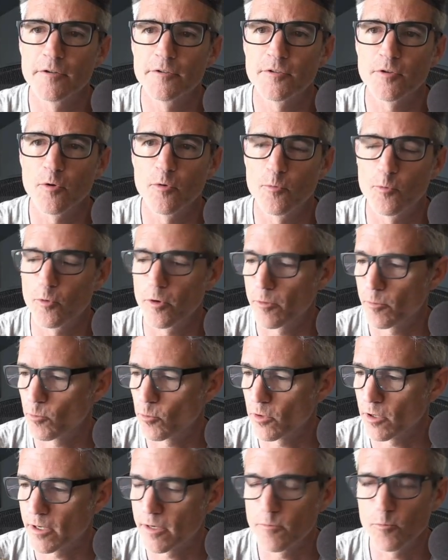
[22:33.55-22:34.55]
So
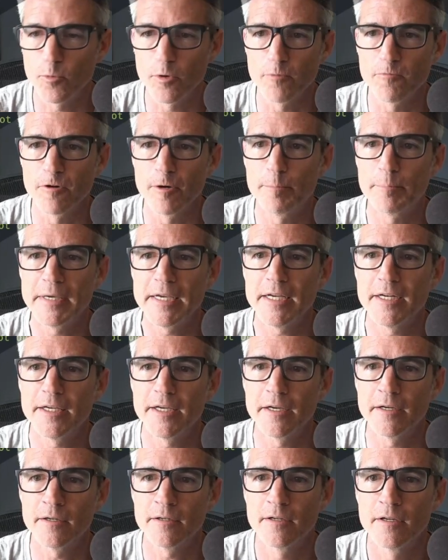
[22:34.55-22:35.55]
we're
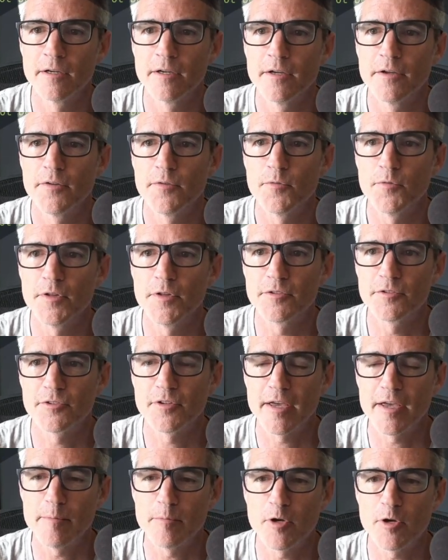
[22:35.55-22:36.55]
repeating this
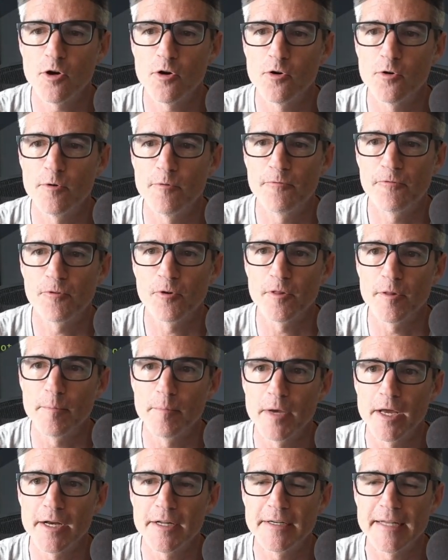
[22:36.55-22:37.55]
same code for the
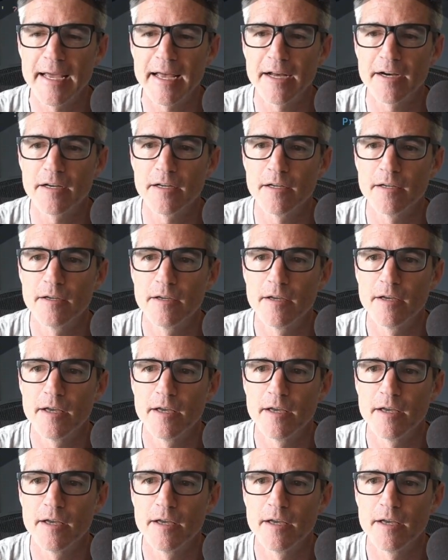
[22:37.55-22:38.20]
metadata